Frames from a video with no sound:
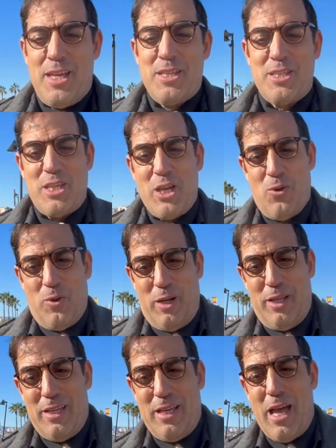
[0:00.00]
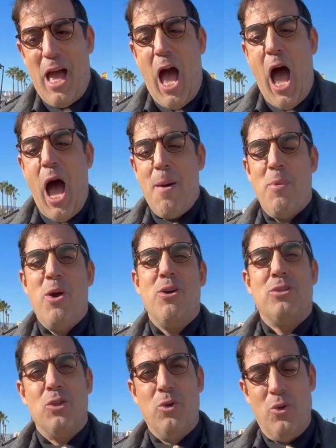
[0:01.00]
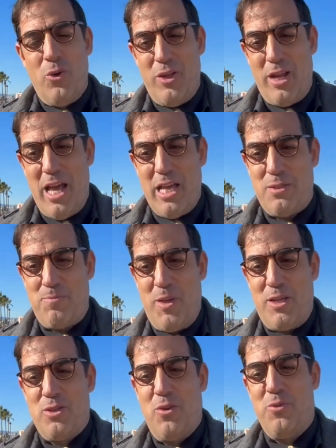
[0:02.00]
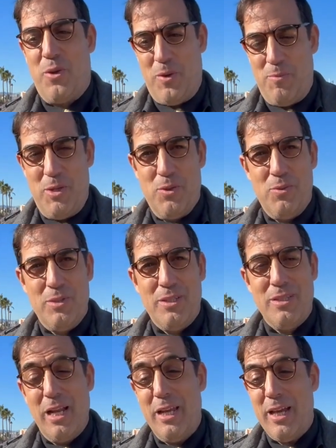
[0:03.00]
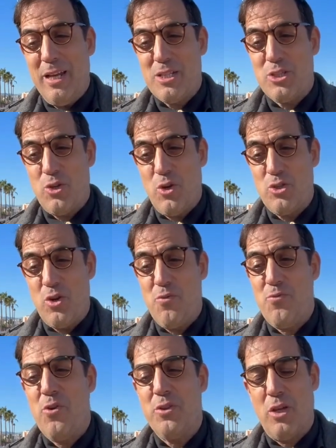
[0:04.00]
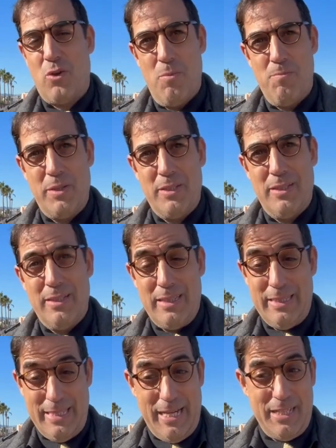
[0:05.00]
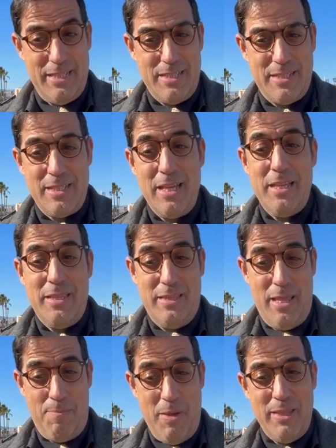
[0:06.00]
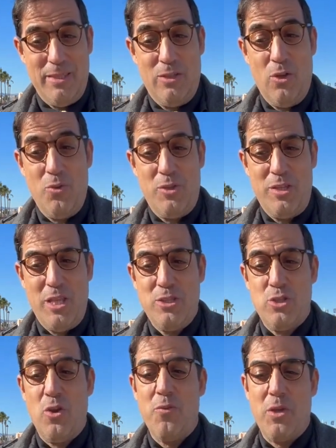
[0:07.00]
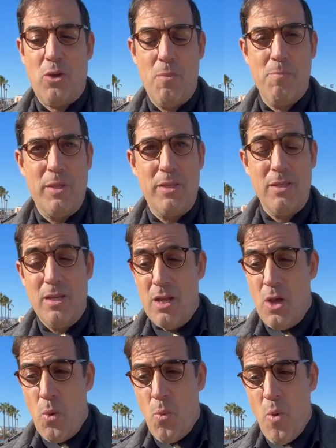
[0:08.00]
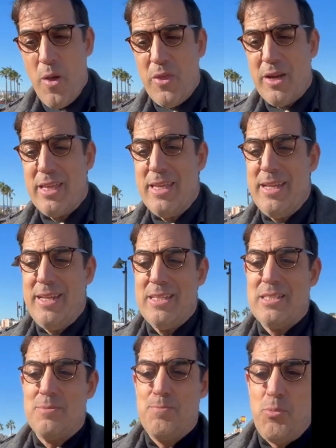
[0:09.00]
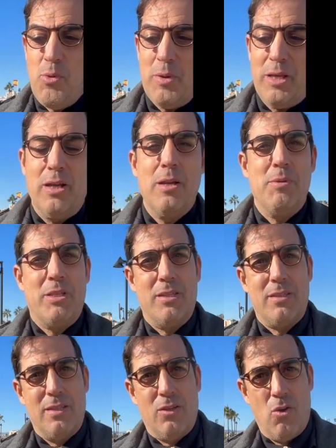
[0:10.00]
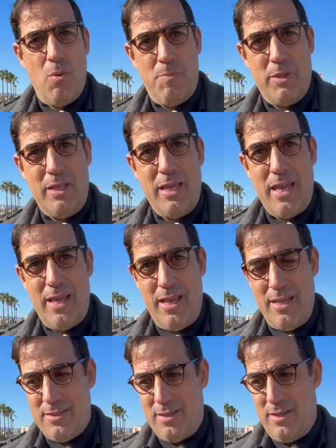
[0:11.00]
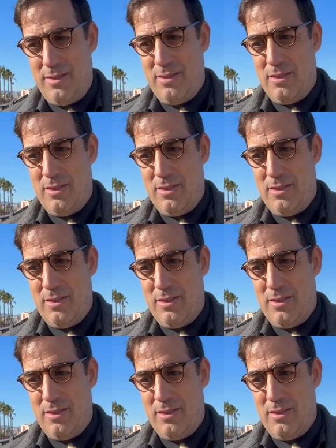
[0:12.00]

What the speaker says: Secondly, among other aspects of the review, the legal structure for the company, that is, depending on the nature of the company, whether it is public limited company, SA,